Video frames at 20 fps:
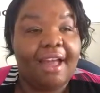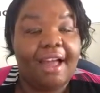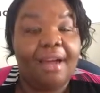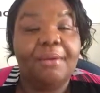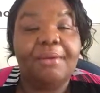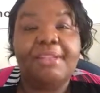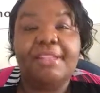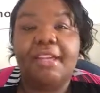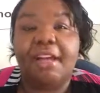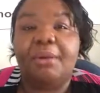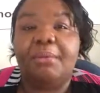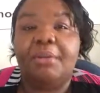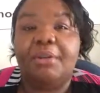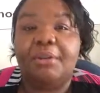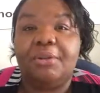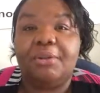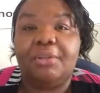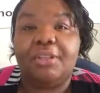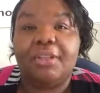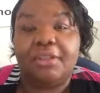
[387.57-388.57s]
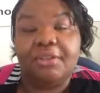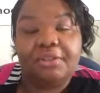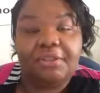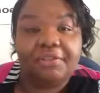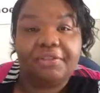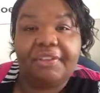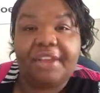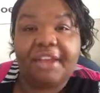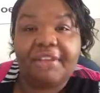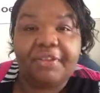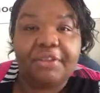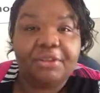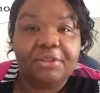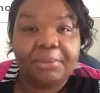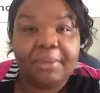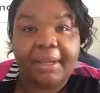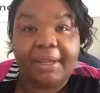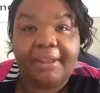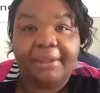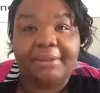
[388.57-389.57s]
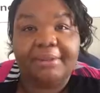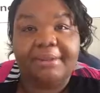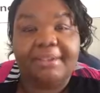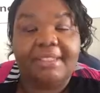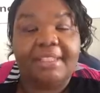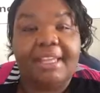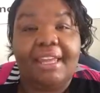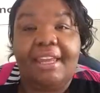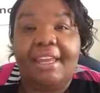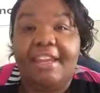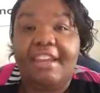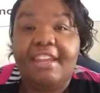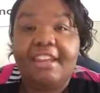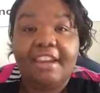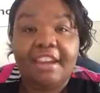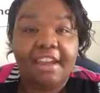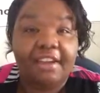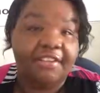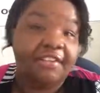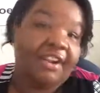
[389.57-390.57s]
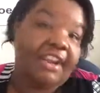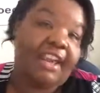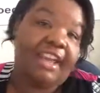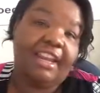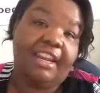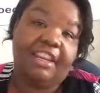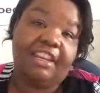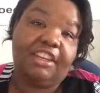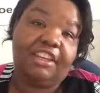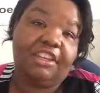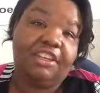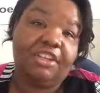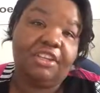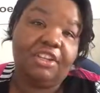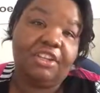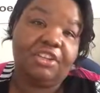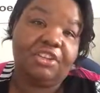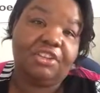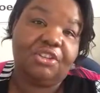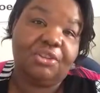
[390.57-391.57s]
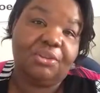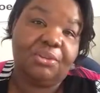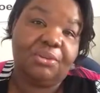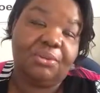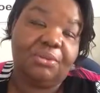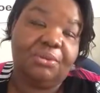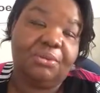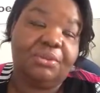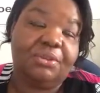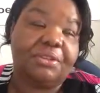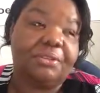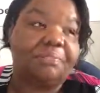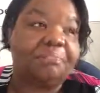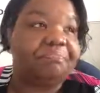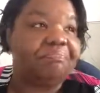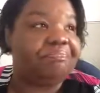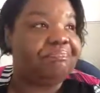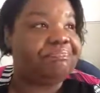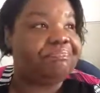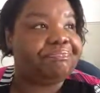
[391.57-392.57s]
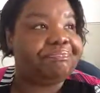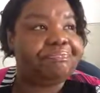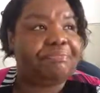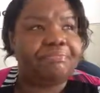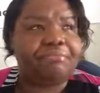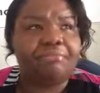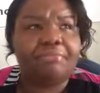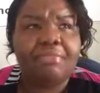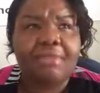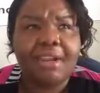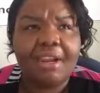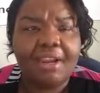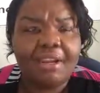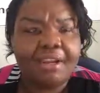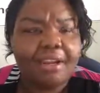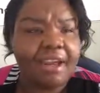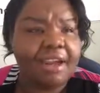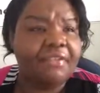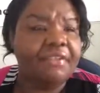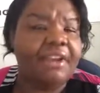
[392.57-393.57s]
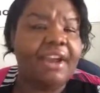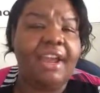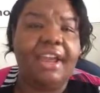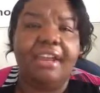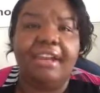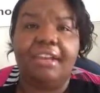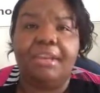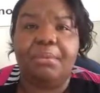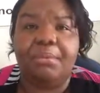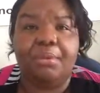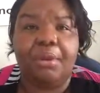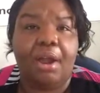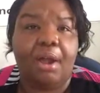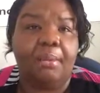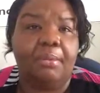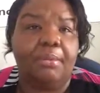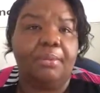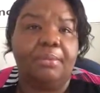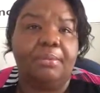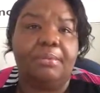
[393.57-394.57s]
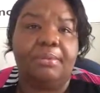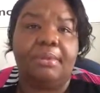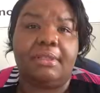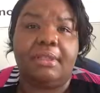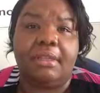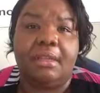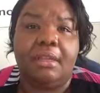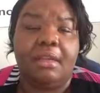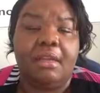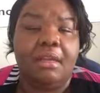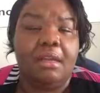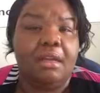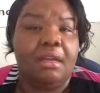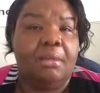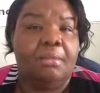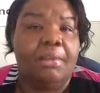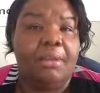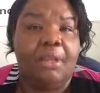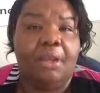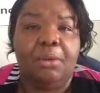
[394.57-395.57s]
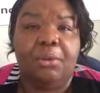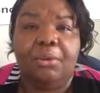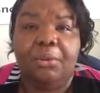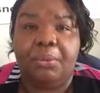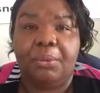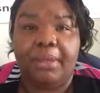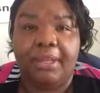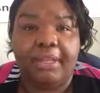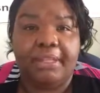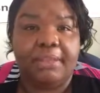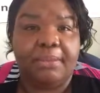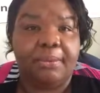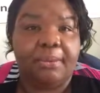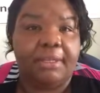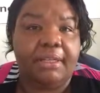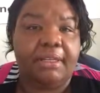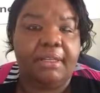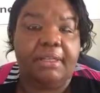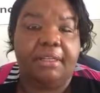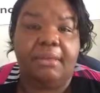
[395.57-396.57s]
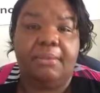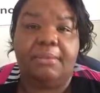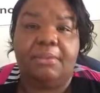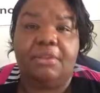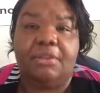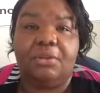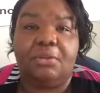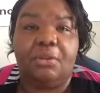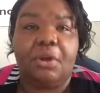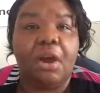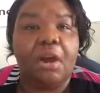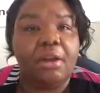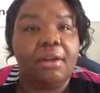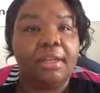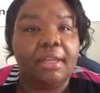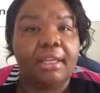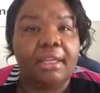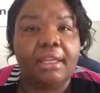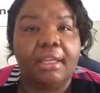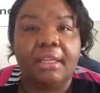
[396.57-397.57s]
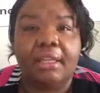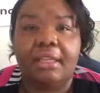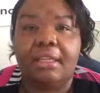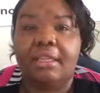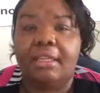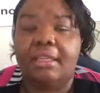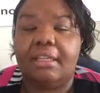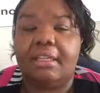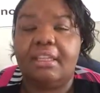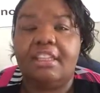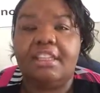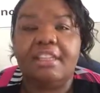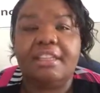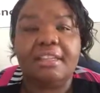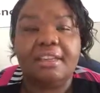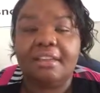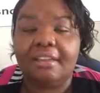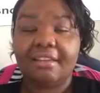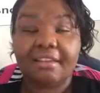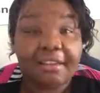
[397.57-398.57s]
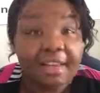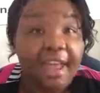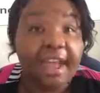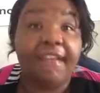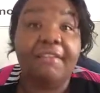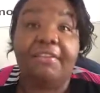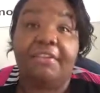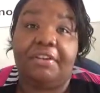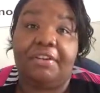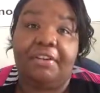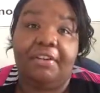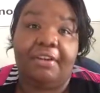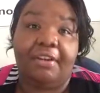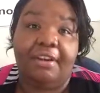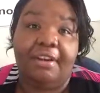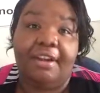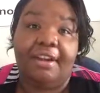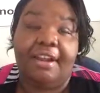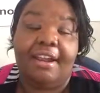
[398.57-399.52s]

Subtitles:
I was almost close to 500 pounds and never had any knee issues, never had any problems below the waist when it comes to walking. Never.